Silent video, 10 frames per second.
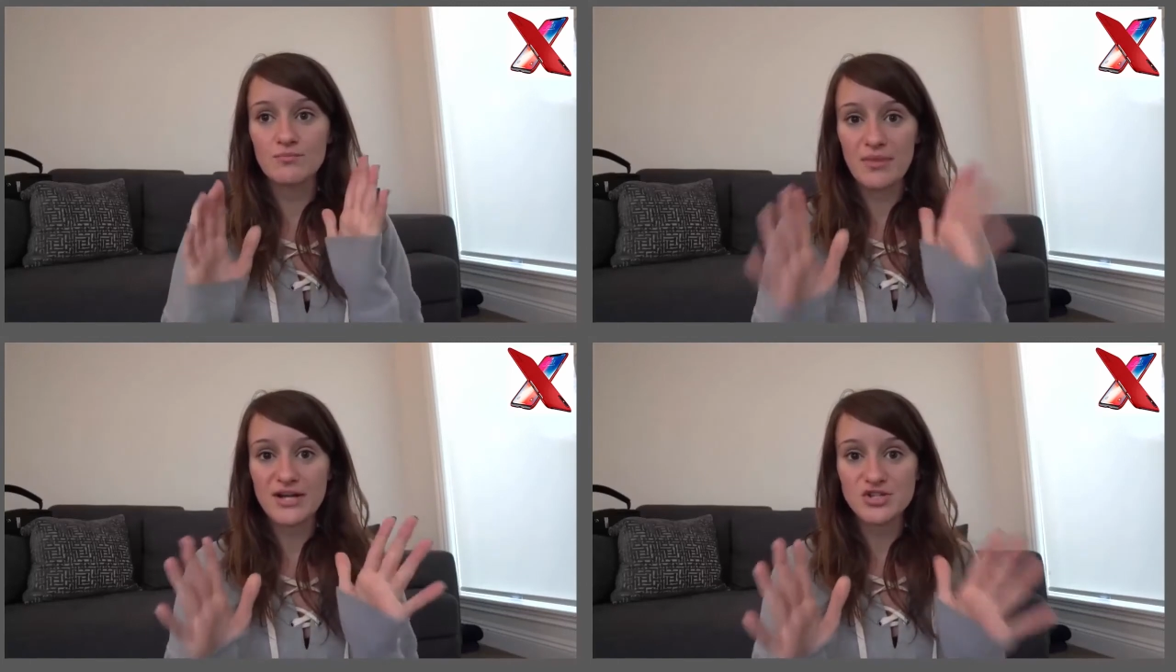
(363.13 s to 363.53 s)

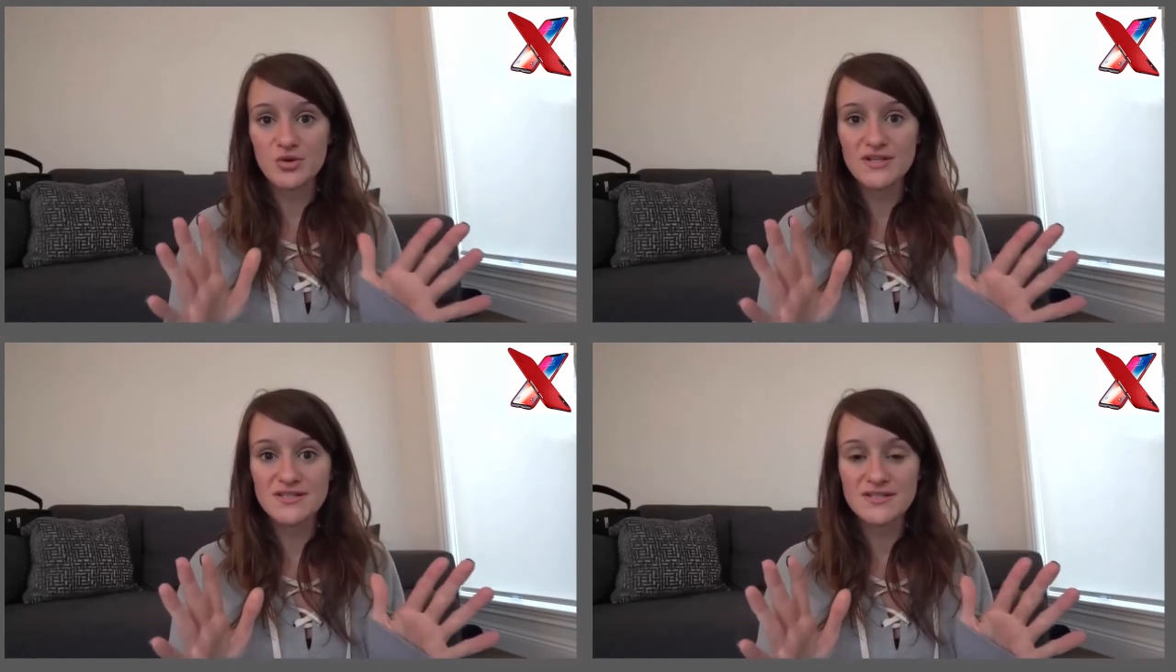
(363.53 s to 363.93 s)
By
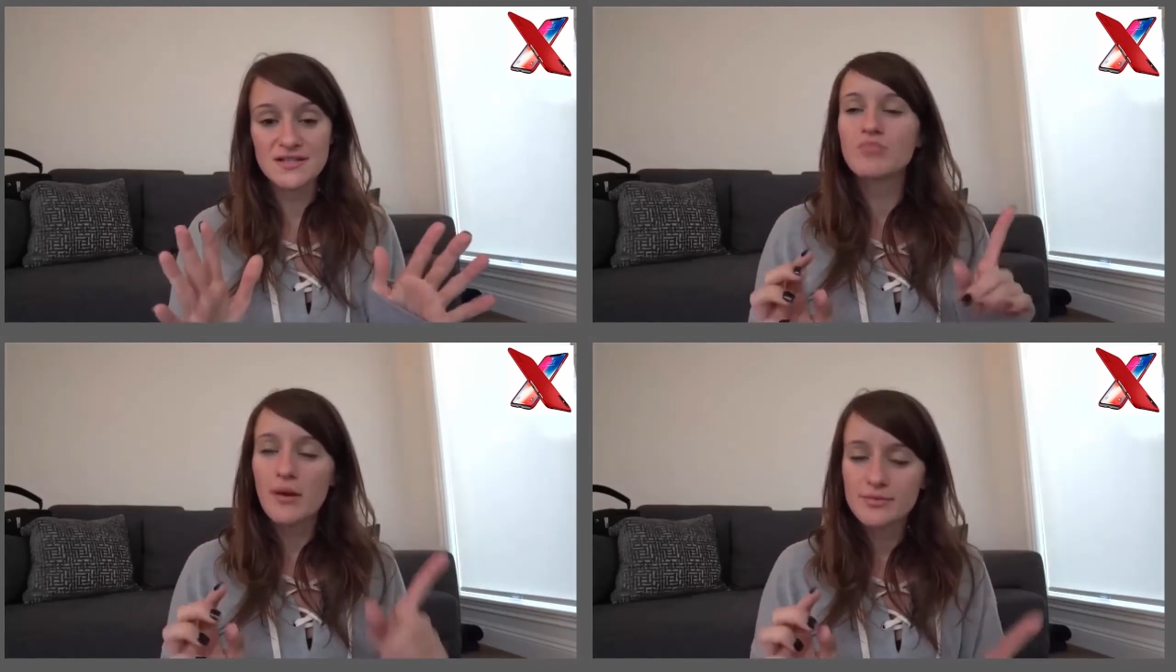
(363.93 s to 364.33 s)

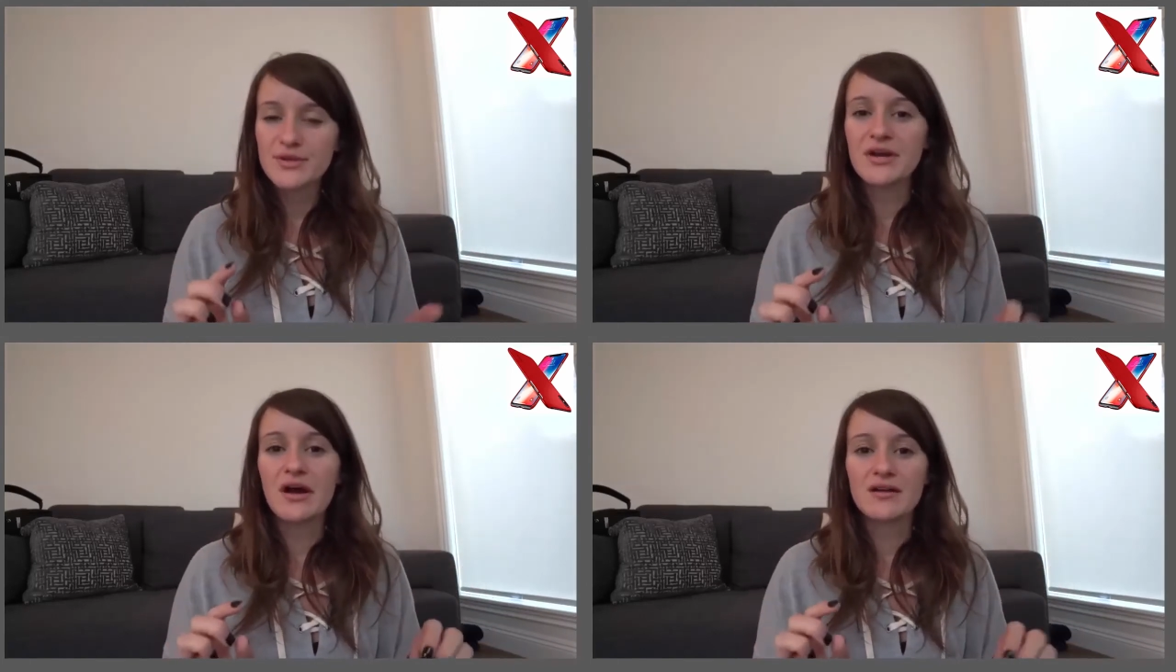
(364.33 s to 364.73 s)
choice?
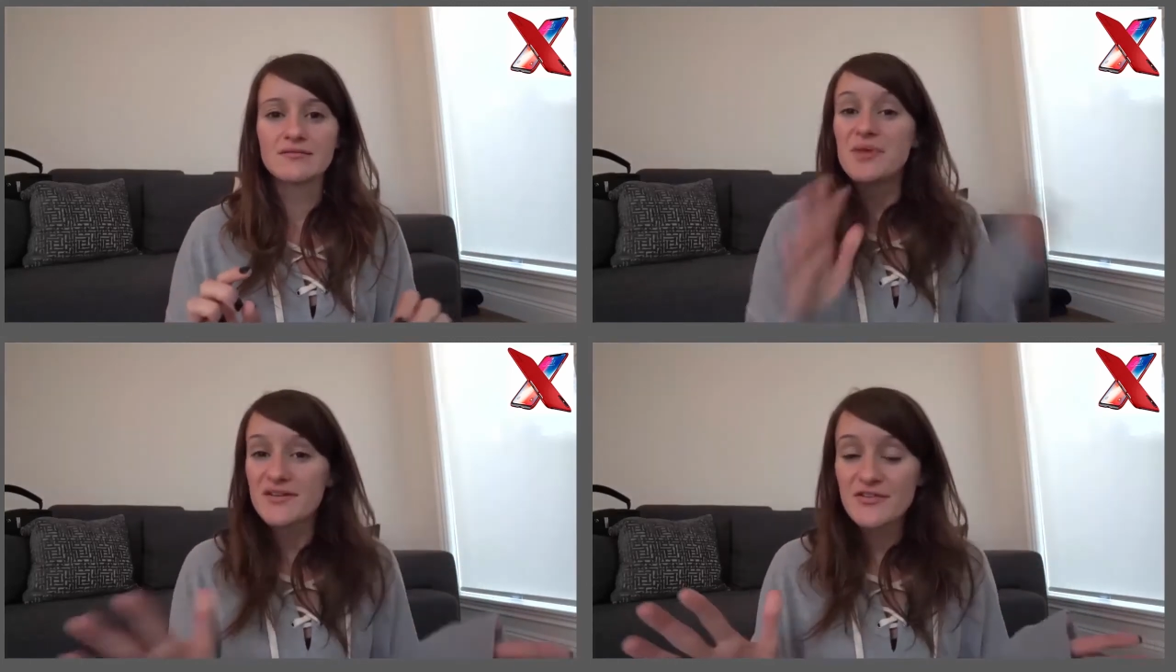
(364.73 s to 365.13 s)
Probably not.
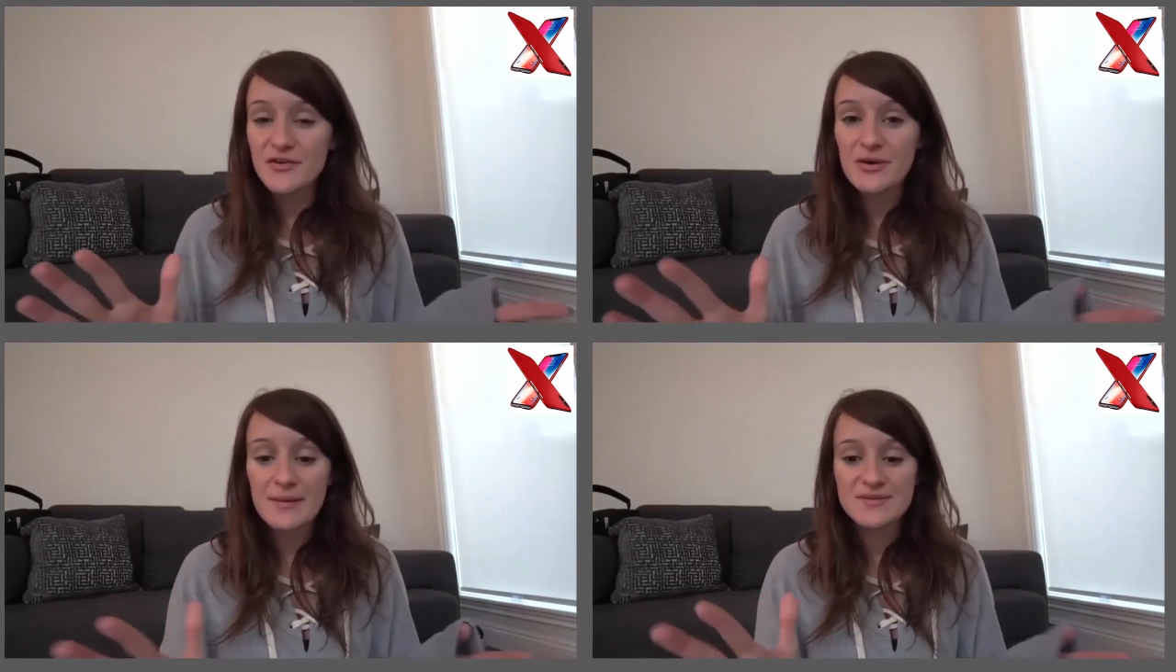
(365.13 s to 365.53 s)
But if your
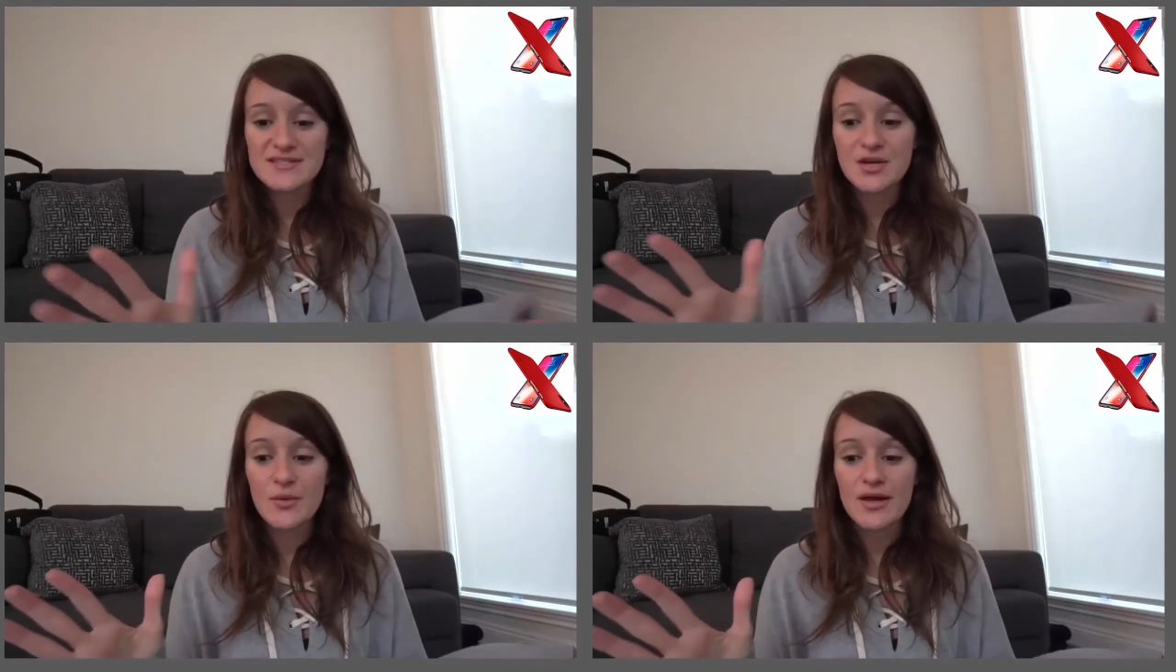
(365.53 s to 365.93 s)
phone happens
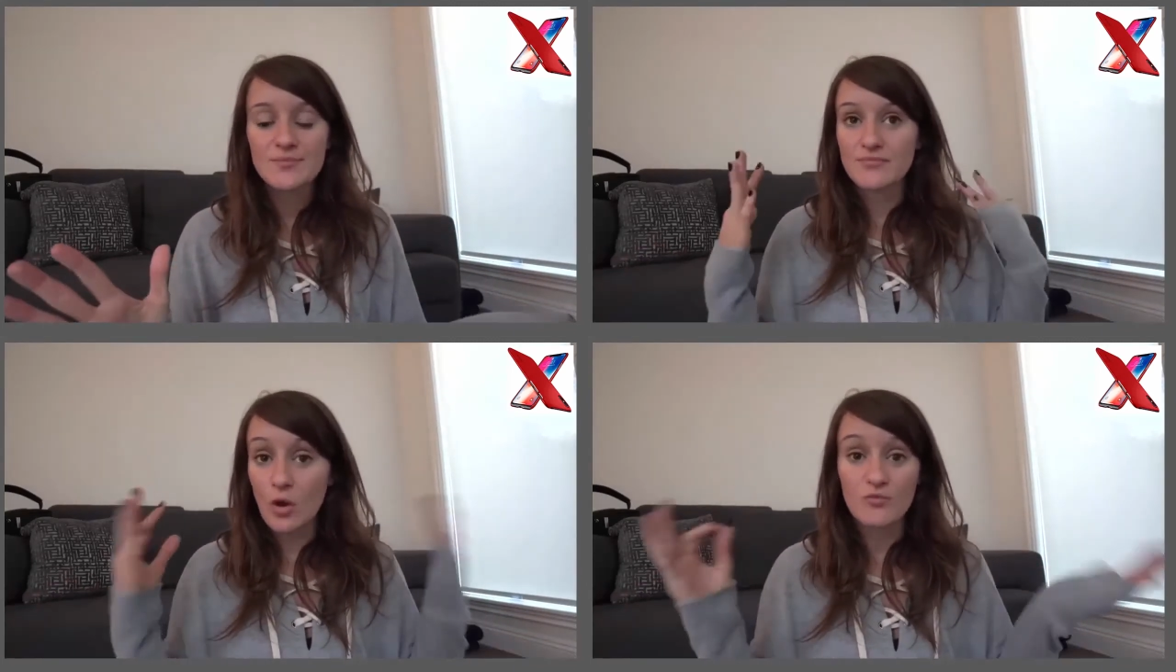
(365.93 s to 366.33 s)
to get wet,
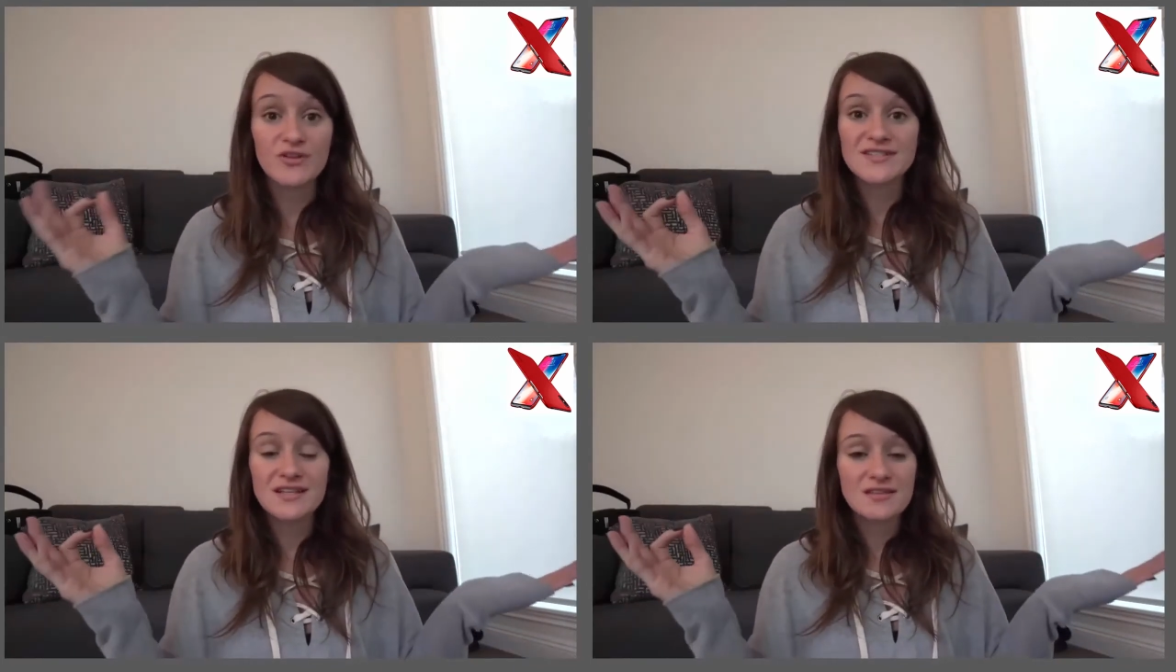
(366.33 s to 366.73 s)

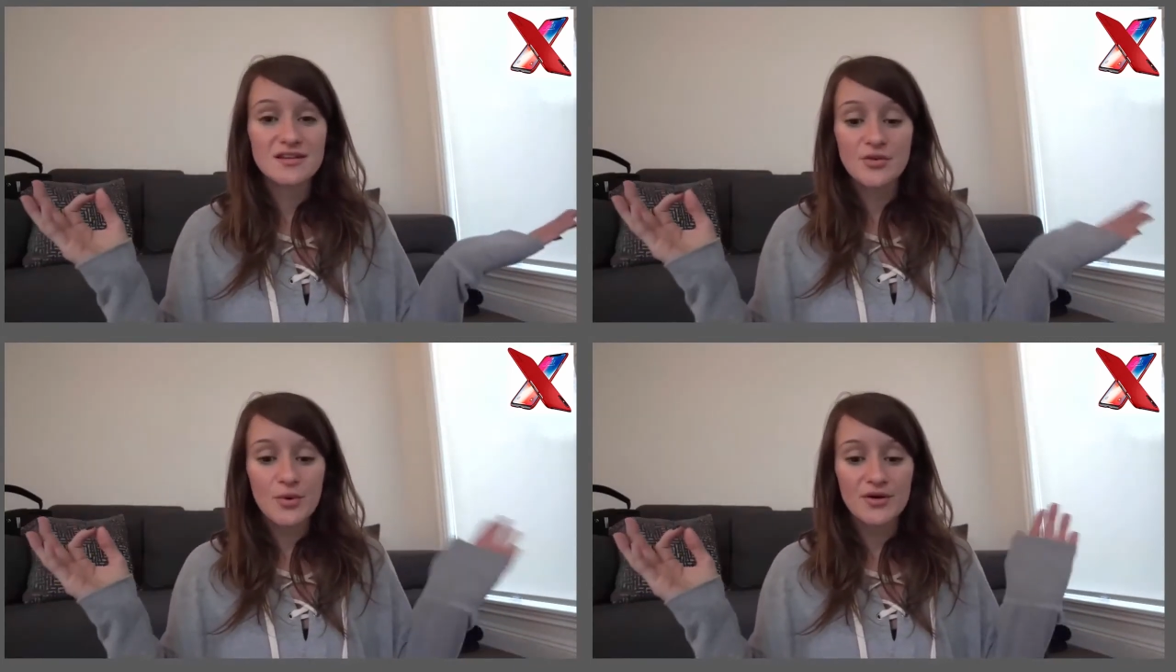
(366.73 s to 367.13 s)
hopefully it's not the
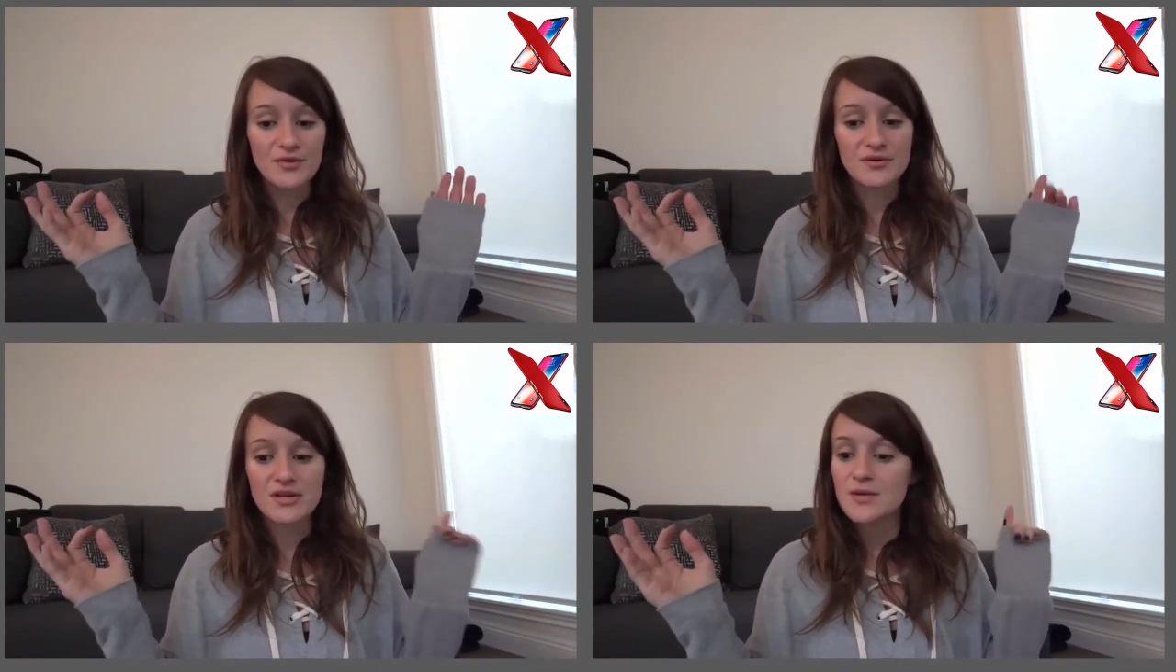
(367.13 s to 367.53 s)
end of the world.